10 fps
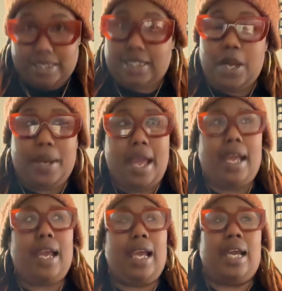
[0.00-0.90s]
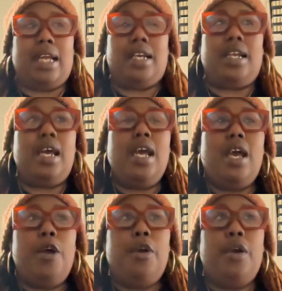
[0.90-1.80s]
okay, and
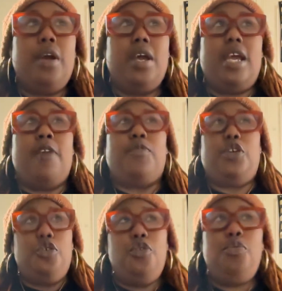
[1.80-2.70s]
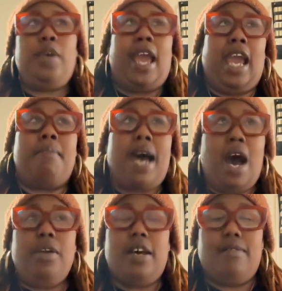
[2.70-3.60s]
if you came
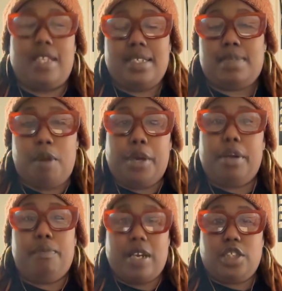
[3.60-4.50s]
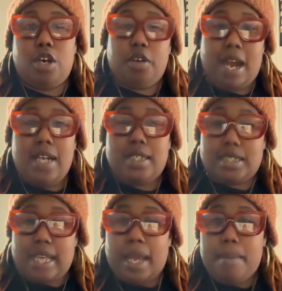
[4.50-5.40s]
out of this Mercury retrograde the
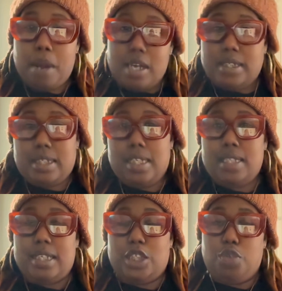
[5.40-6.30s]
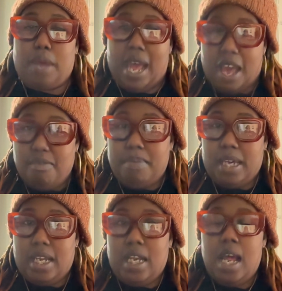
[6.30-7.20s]
same person that you have
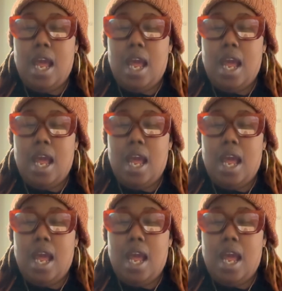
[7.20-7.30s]
been,